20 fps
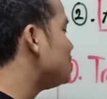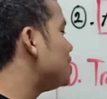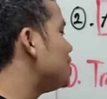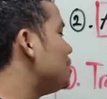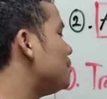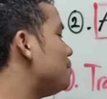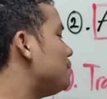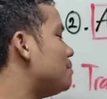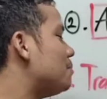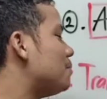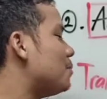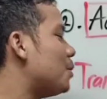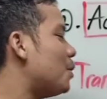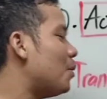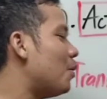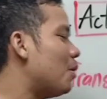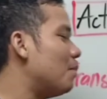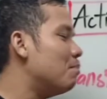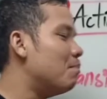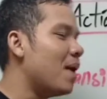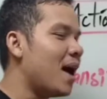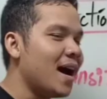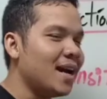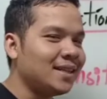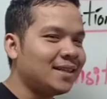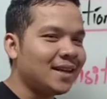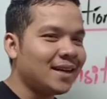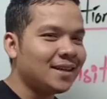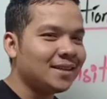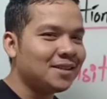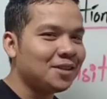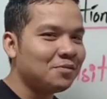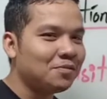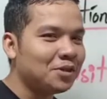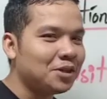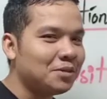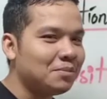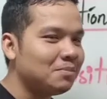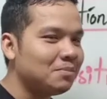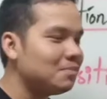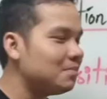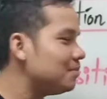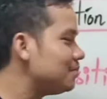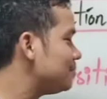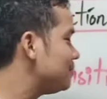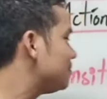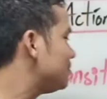verb or bi-transitive verb,